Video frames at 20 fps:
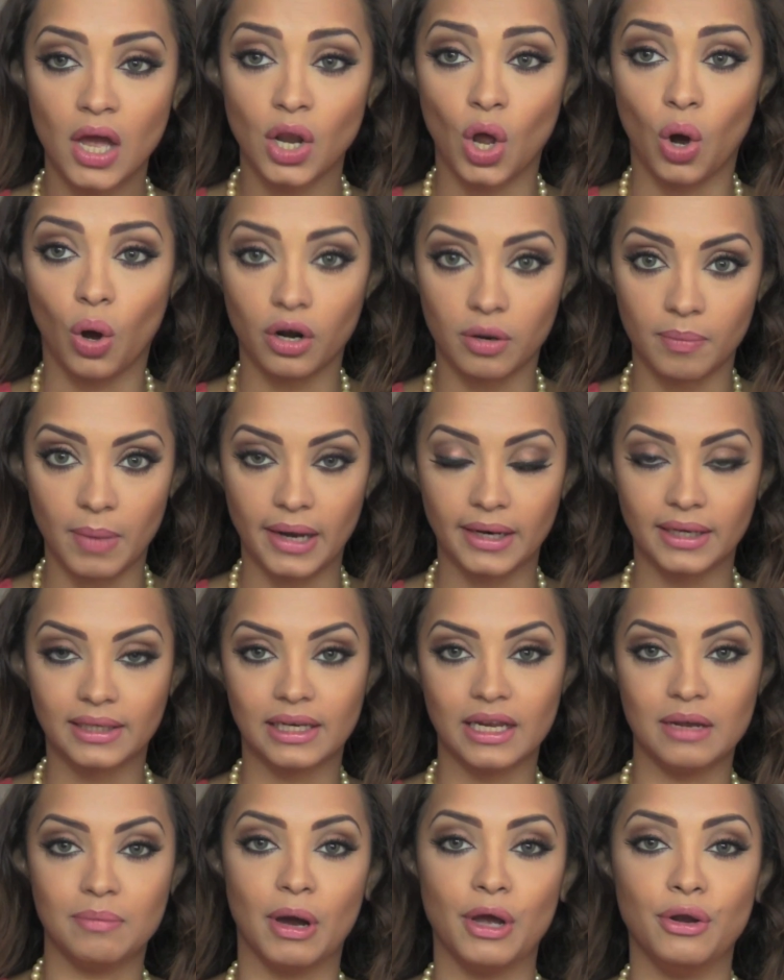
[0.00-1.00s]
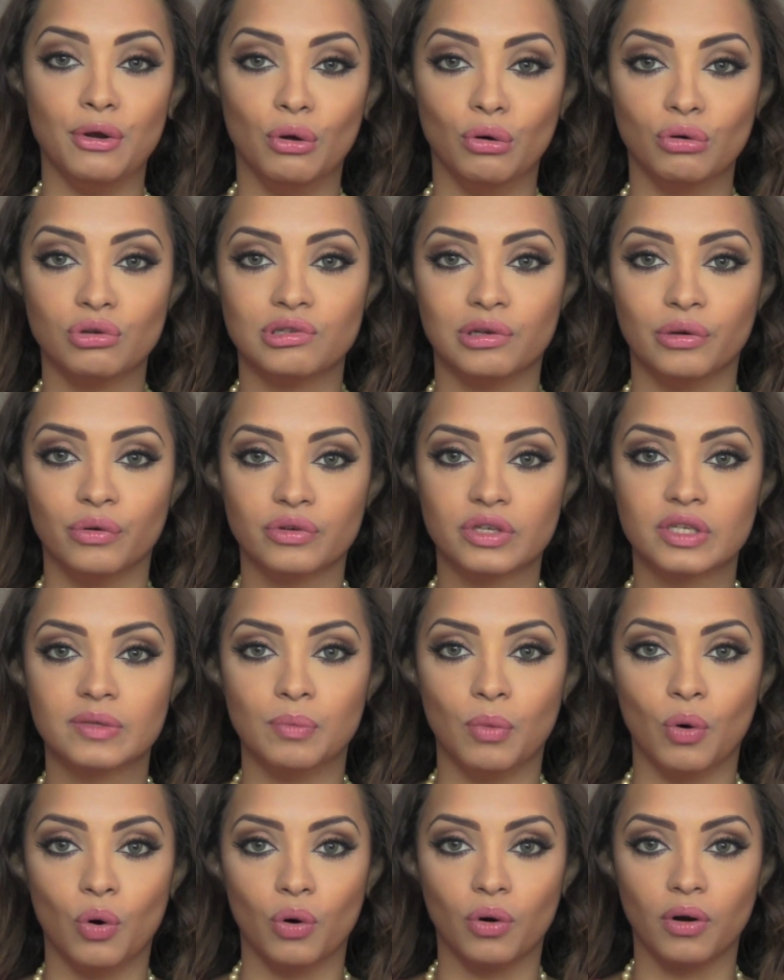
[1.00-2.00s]
Automatically, my nose looks
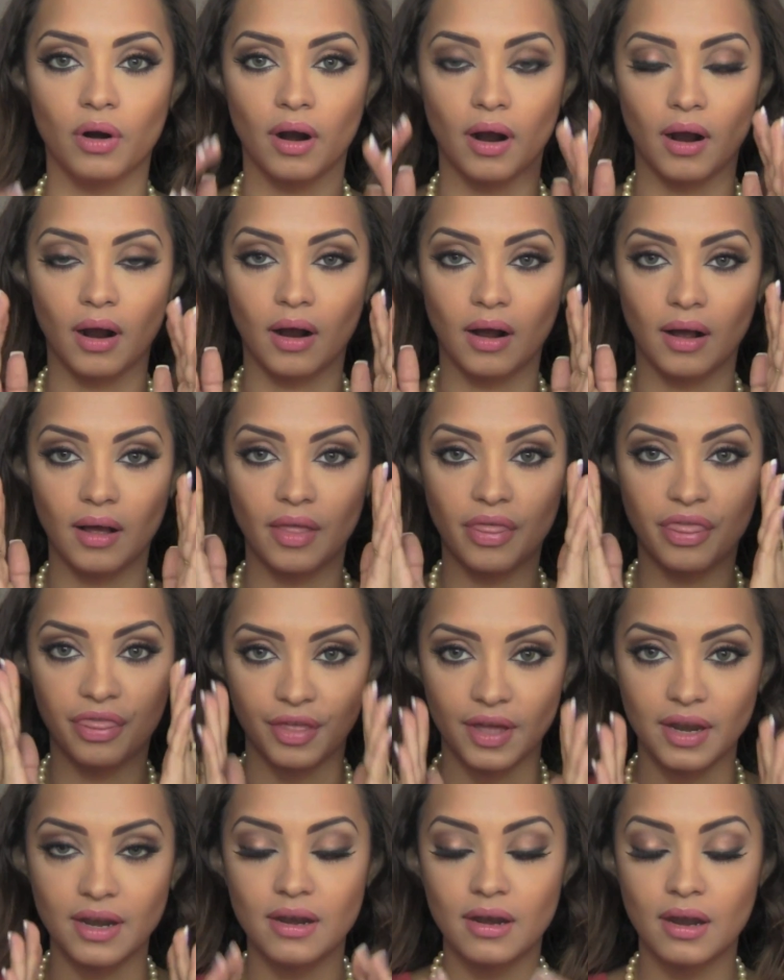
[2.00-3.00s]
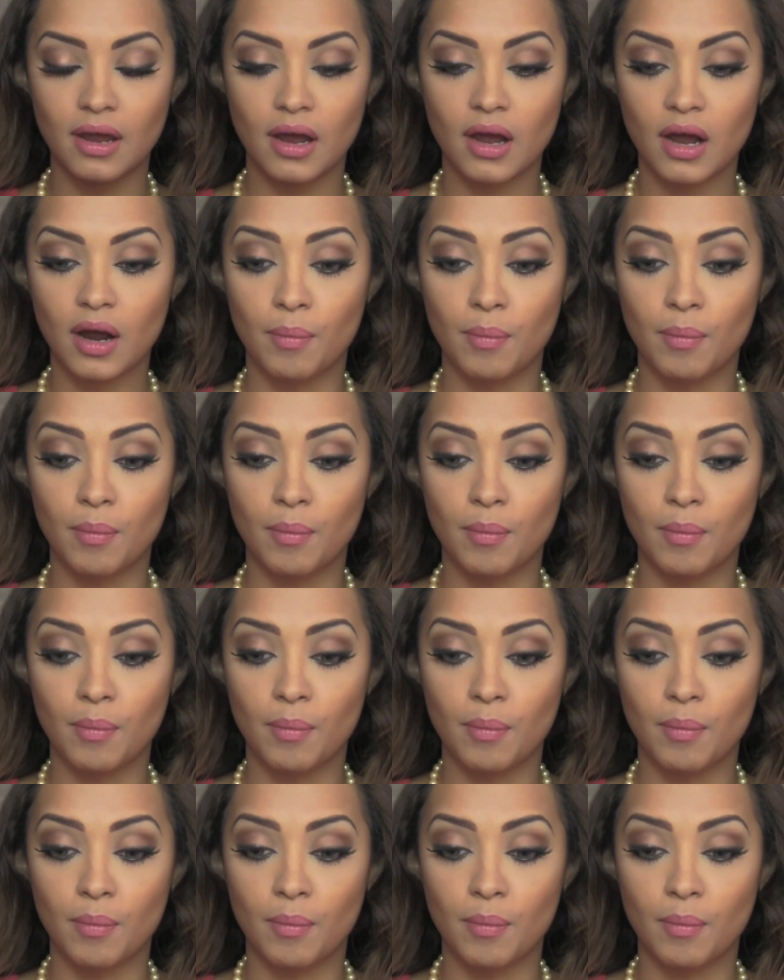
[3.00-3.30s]
more thin,